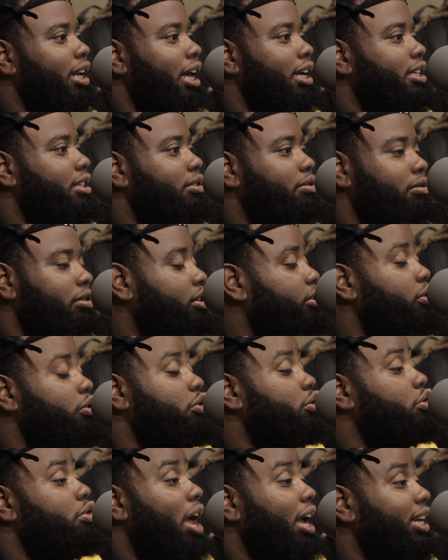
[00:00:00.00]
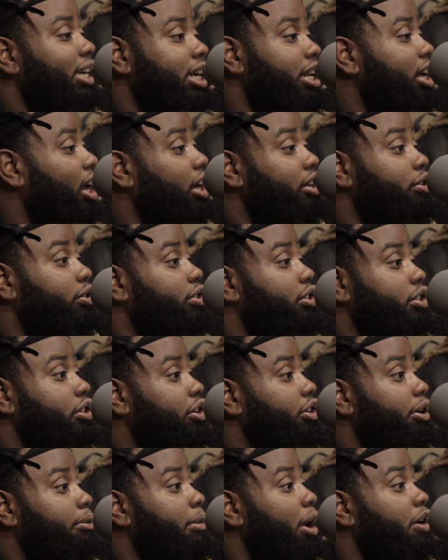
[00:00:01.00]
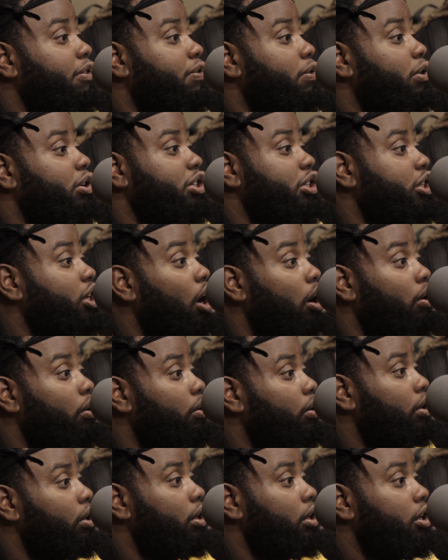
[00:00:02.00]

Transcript: like you you're not getting under a certain amount for a show.